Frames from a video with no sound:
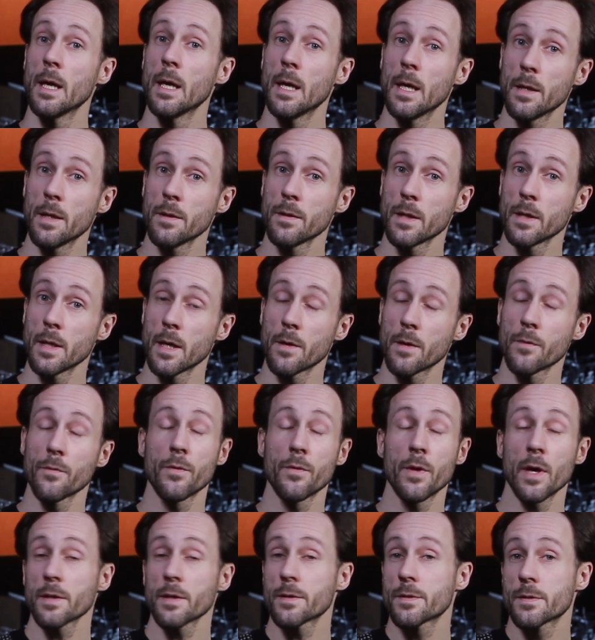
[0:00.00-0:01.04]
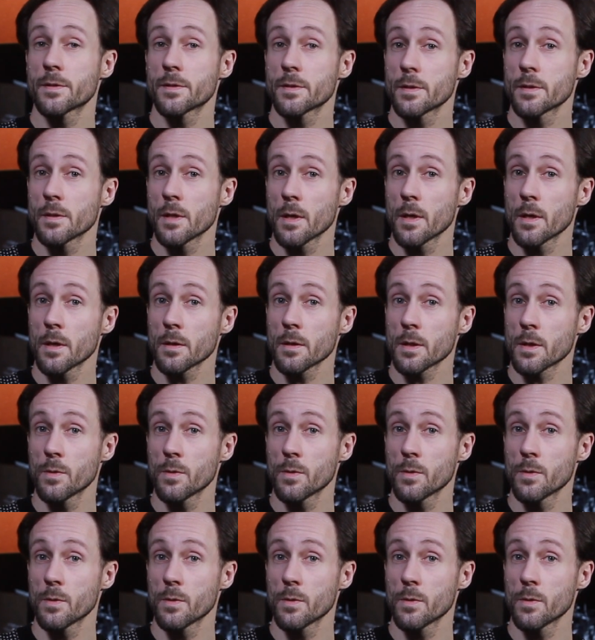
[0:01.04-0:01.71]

In the end, that's a